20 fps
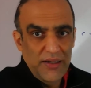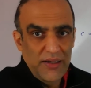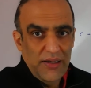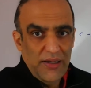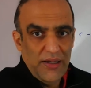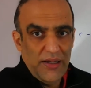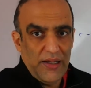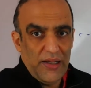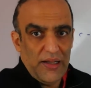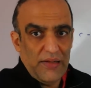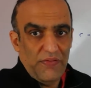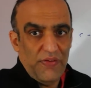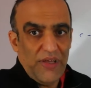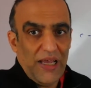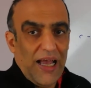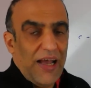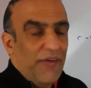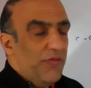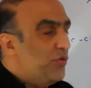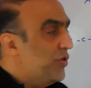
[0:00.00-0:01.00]
and we
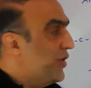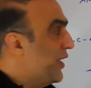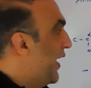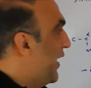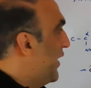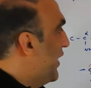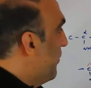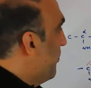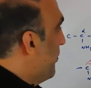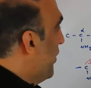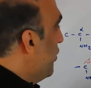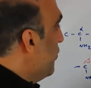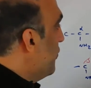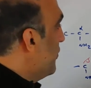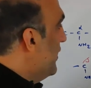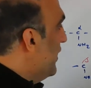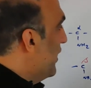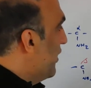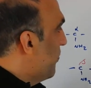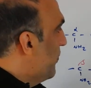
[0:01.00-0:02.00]
have to care about
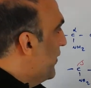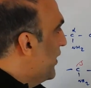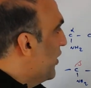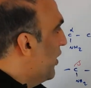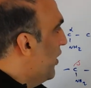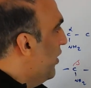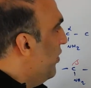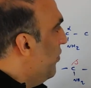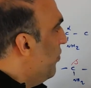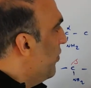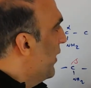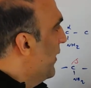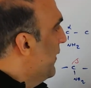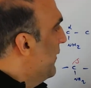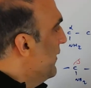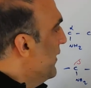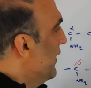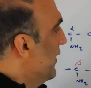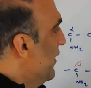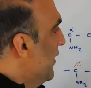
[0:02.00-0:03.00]
this, because
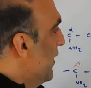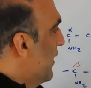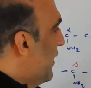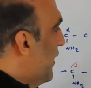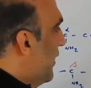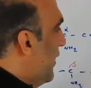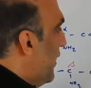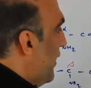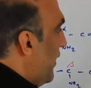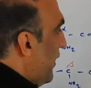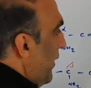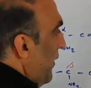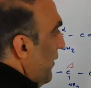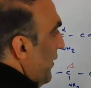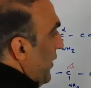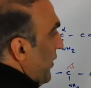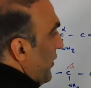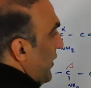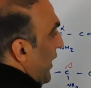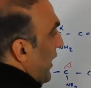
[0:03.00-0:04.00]
the
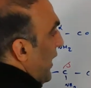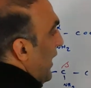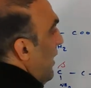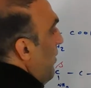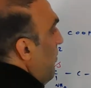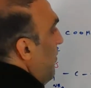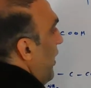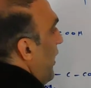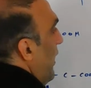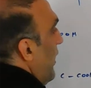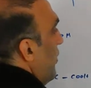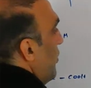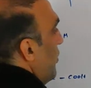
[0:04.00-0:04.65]
amine